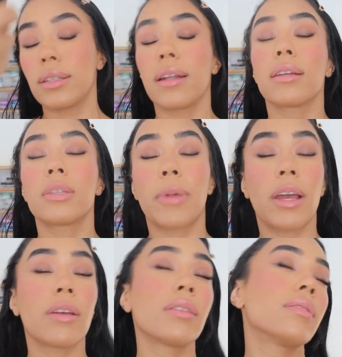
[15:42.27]
a setting
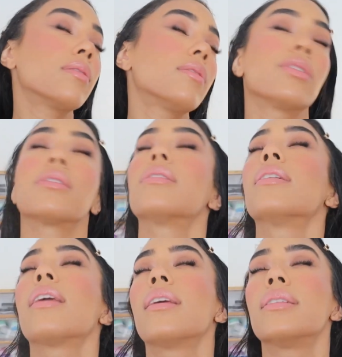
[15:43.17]
spray,
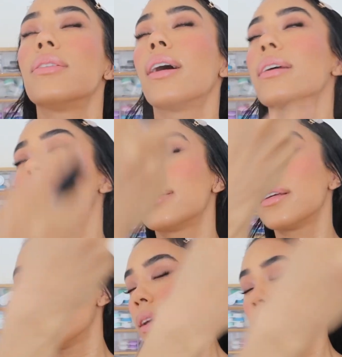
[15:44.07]
just in case you
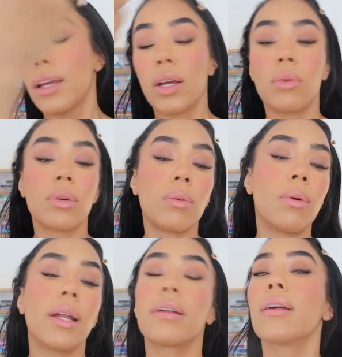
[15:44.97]
guys were
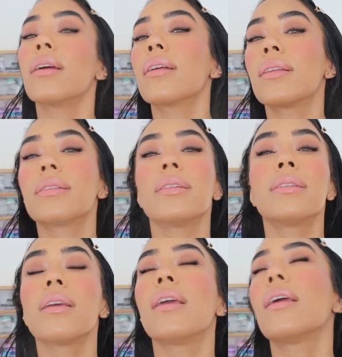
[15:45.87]
wondering. This
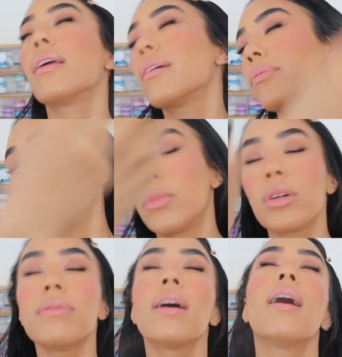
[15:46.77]
is
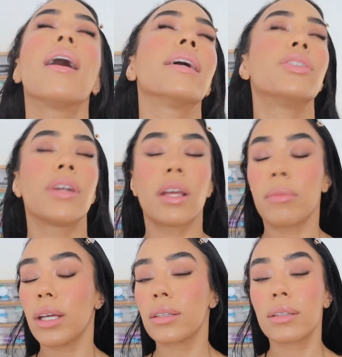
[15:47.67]
more of a
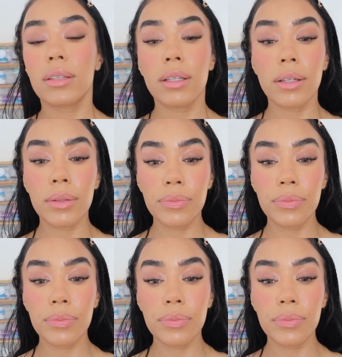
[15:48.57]
hydrating mist.